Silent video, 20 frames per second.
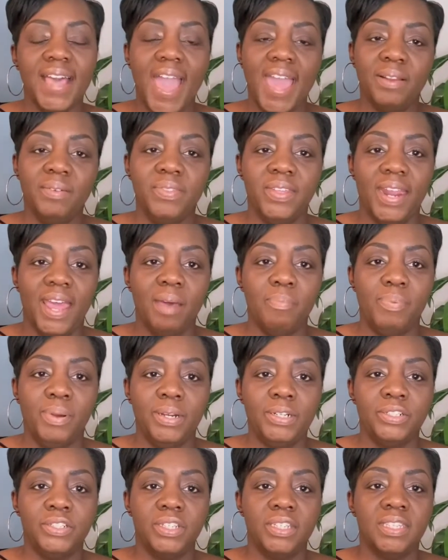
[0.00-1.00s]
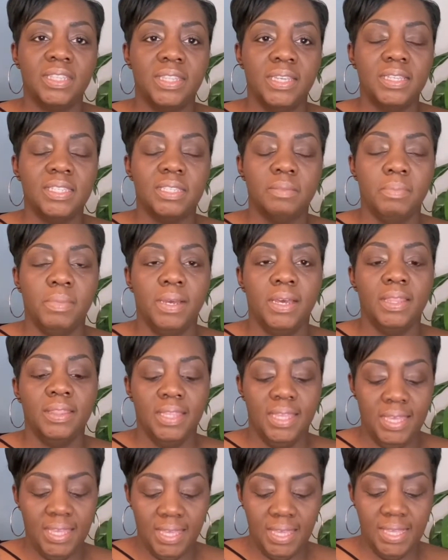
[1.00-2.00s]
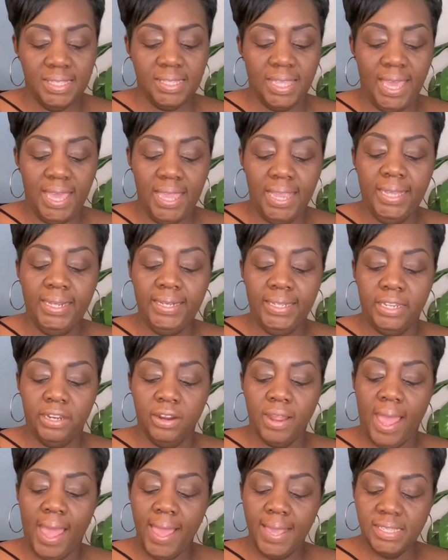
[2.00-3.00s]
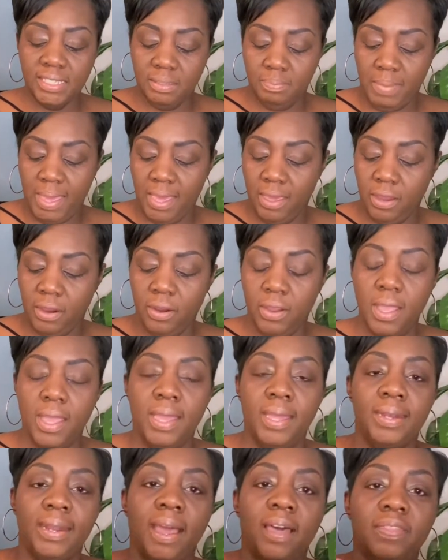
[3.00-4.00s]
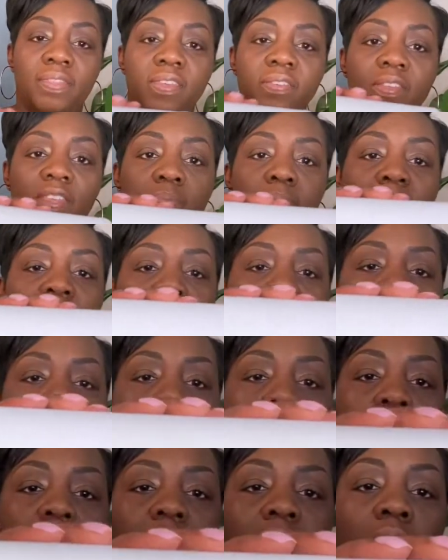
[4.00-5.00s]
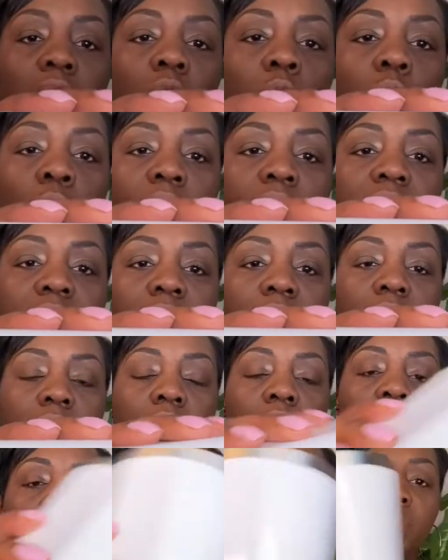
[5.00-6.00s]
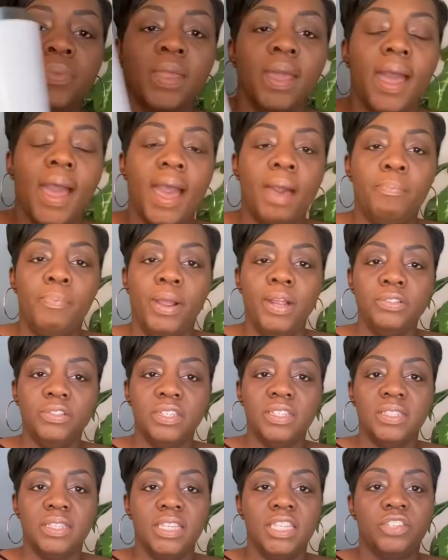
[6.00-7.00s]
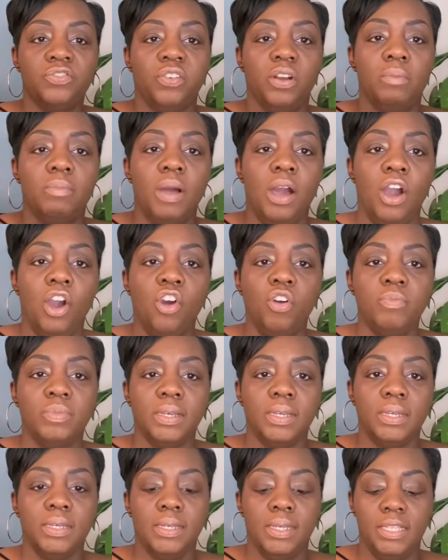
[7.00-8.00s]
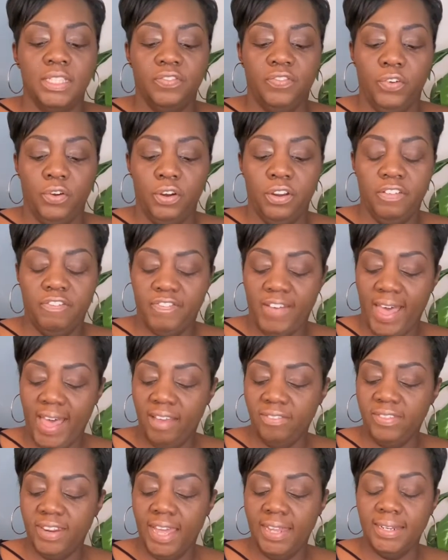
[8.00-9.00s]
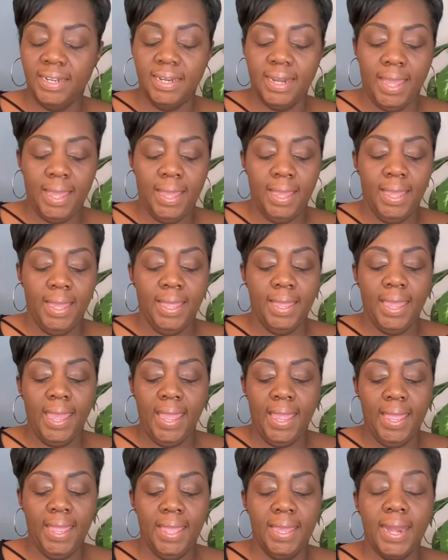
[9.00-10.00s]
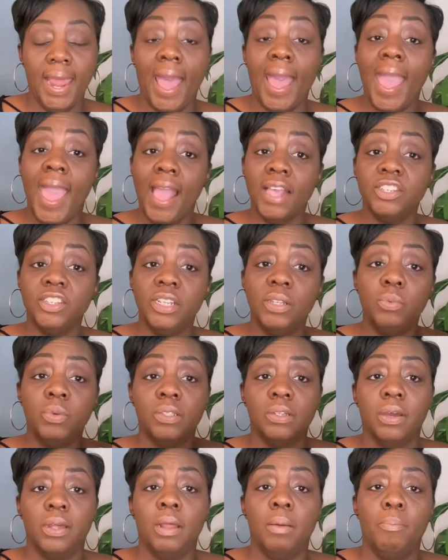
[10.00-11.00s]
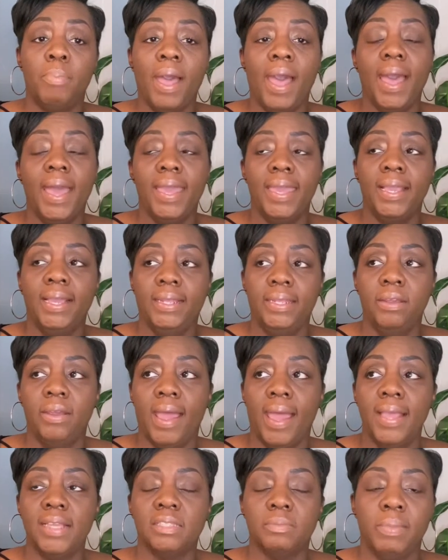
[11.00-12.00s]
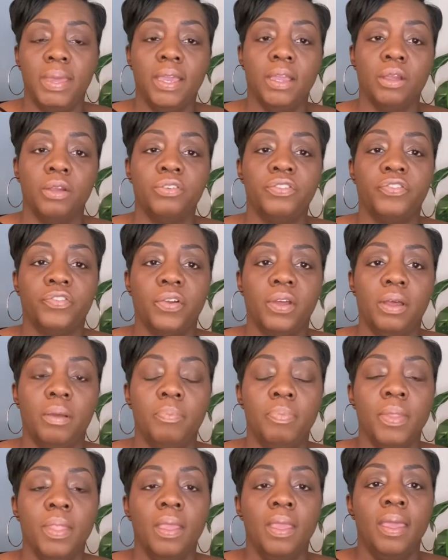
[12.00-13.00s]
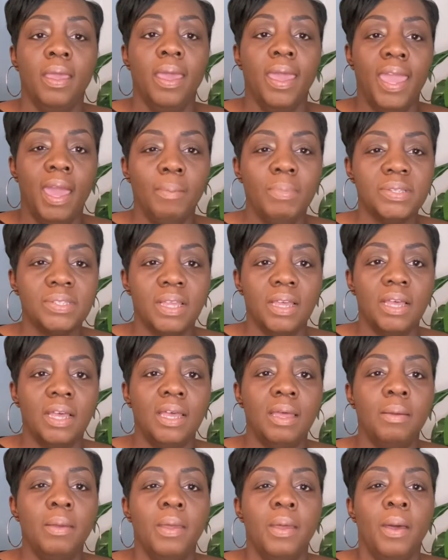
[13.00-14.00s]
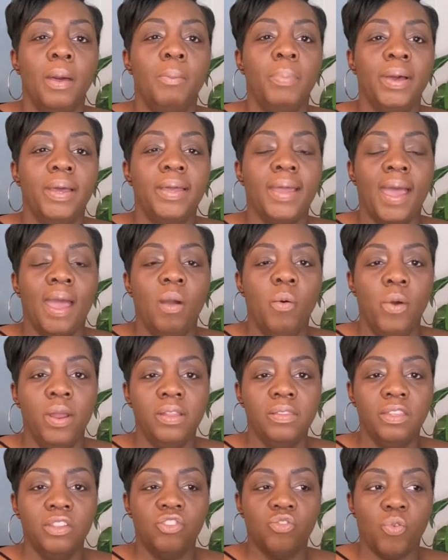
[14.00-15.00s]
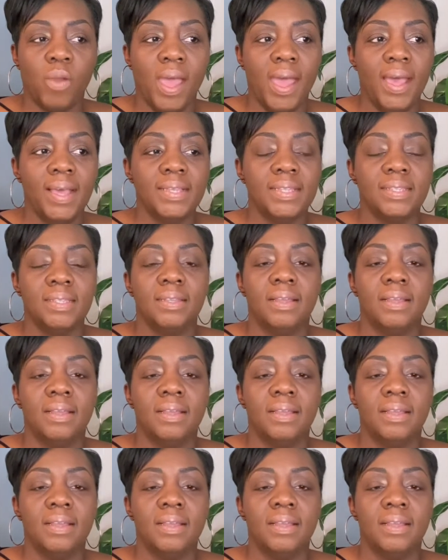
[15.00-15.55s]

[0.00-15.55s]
item that I purchased this month is a clear ice maker. Now, this is by the brand Corkcicle. I purchased this from Homegood for $5.99, and I actually was going to buy a clear ice maker from Amazon, but I wanted to try